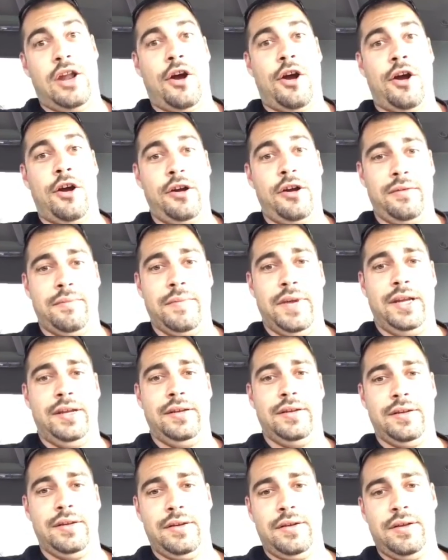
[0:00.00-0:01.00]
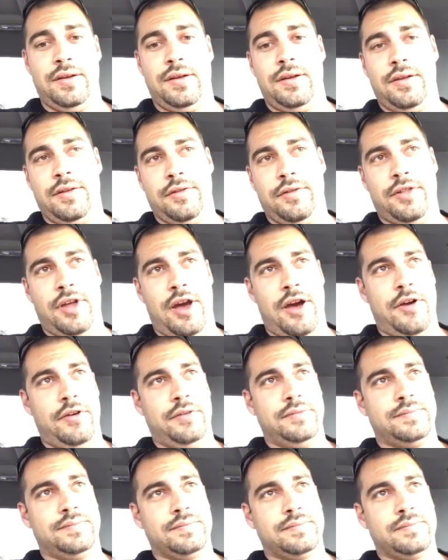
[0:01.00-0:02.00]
hurt me. So,